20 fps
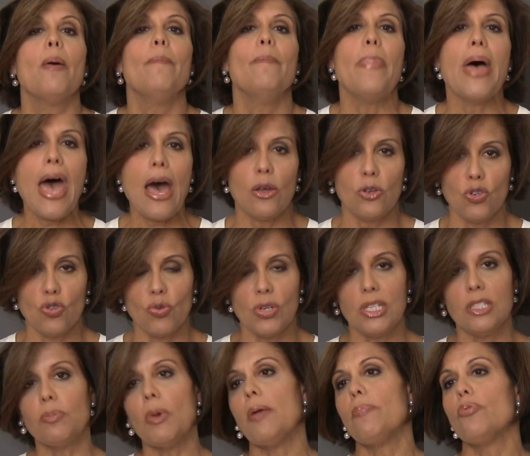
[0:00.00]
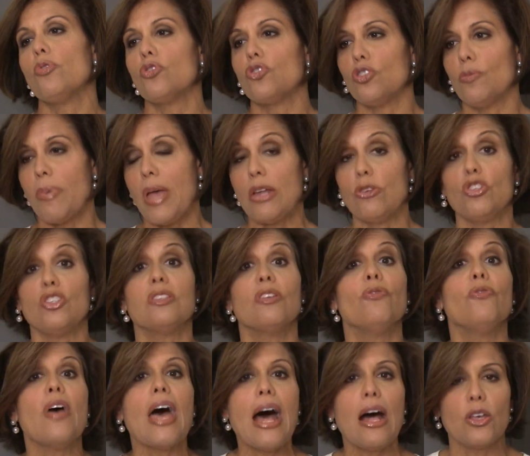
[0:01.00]
boundaries, my personal boundaries, the
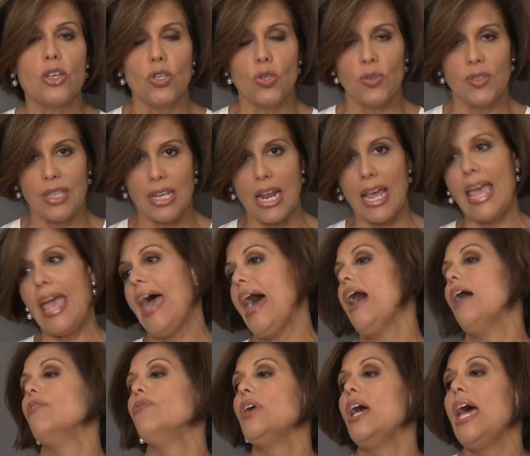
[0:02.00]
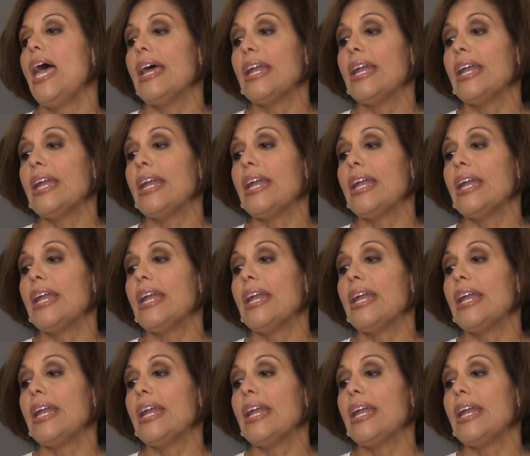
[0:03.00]
values that I have.